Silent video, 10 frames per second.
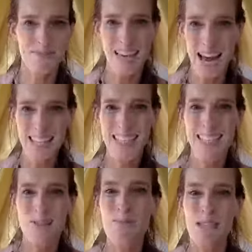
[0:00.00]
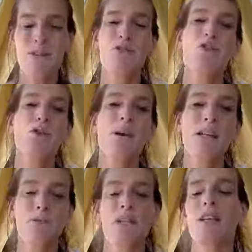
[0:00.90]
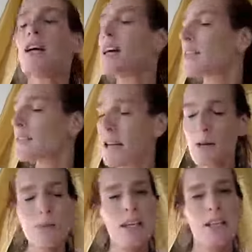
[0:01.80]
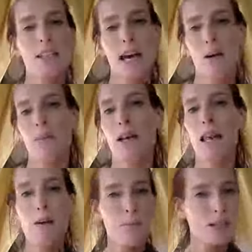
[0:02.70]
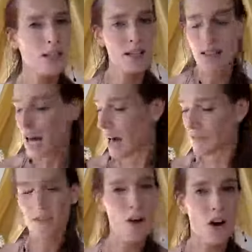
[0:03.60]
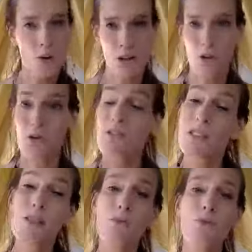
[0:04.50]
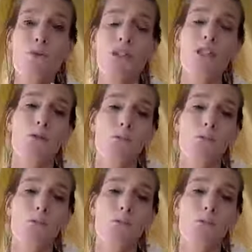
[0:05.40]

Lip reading: that is me, if you're the right fit, send me a DM. Let me have a talk with you. See if you fit the